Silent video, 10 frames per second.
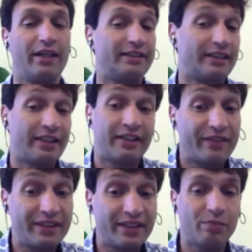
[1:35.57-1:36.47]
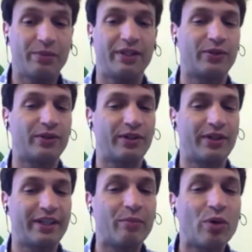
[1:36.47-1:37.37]
a, either physical pain or,
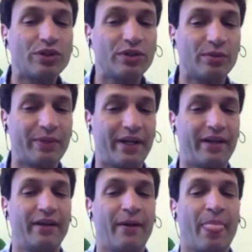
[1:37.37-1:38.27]
or an emotional pain,